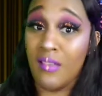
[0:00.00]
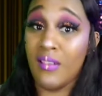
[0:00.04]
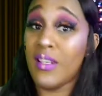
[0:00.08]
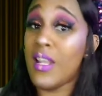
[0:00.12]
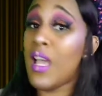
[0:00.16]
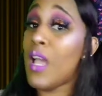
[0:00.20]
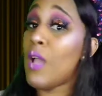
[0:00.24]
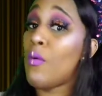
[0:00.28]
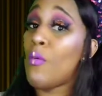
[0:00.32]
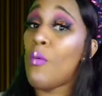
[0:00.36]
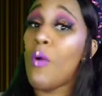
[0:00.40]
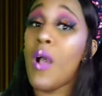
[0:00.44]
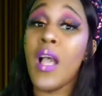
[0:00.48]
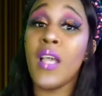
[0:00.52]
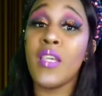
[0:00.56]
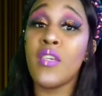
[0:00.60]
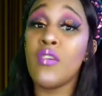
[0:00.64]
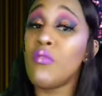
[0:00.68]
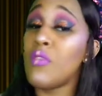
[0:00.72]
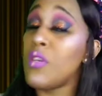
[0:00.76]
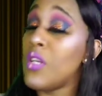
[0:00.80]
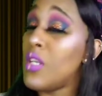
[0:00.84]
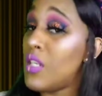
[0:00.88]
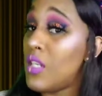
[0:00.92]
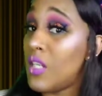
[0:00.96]
Like why
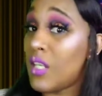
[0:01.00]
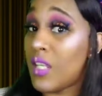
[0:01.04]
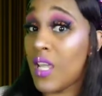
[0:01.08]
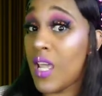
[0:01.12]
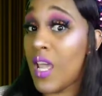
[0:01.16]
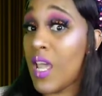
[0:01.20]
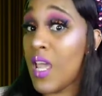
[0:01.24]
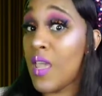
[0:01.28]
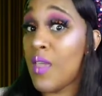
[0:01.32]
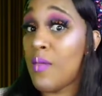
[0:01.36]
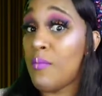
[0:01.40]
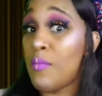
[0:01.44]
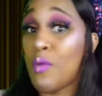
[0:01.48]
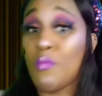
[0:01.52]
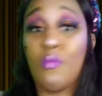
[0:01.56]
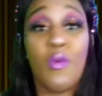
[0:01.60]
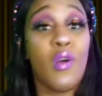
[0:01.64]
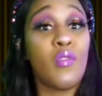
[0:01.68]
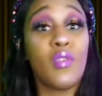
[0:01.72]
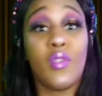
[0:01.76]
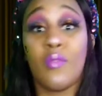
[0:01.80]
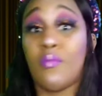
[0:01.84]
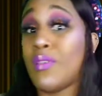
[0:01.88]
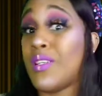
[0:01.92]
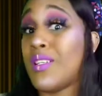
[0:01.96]
you couldn't have came and rode the